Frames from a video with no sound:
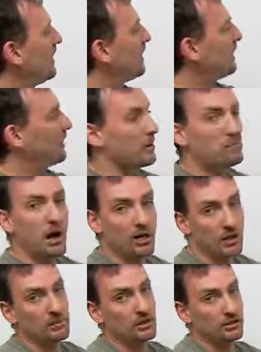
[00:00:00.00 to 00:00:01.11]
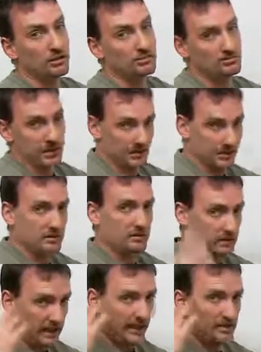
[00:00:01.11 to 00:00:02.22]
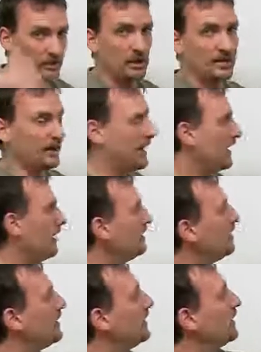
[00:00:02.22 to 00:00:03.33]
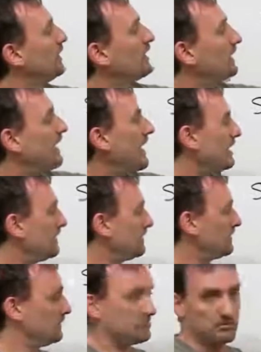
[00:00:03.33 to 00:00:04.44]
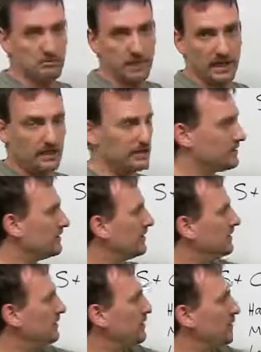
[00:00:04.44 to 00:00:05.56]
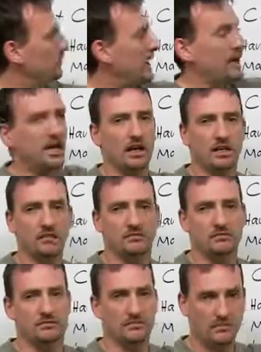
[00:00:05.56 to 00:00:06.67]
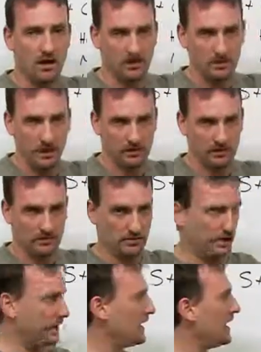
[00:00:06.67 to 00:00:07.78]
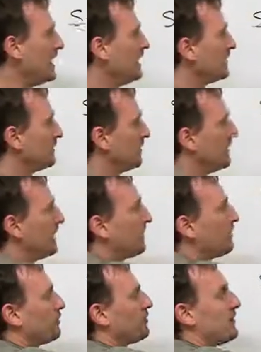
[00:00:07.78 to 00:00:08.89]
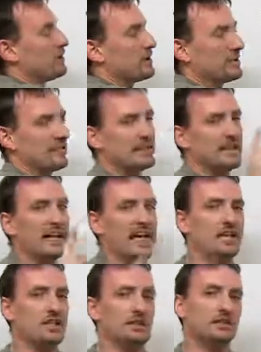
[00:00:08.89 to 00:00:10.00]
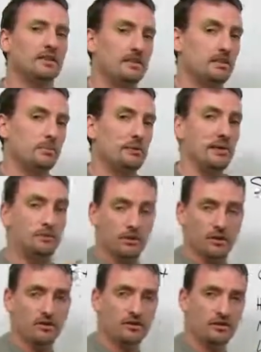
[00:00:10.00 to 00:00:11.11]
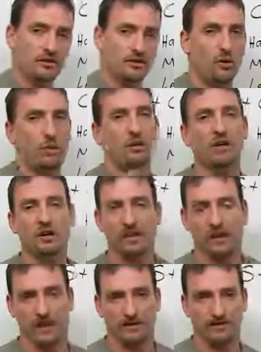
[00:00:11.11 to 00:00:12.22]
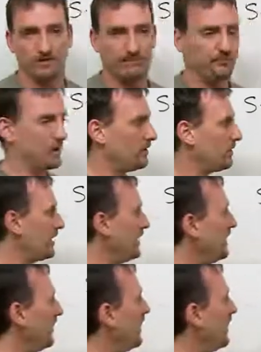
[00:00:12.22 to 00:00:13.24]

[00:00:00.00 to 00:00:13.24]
the barber, in this case cutting hair, cut, base, my hair, object, okay? The main thing to remember is that the agent can be a person or a thing, okay?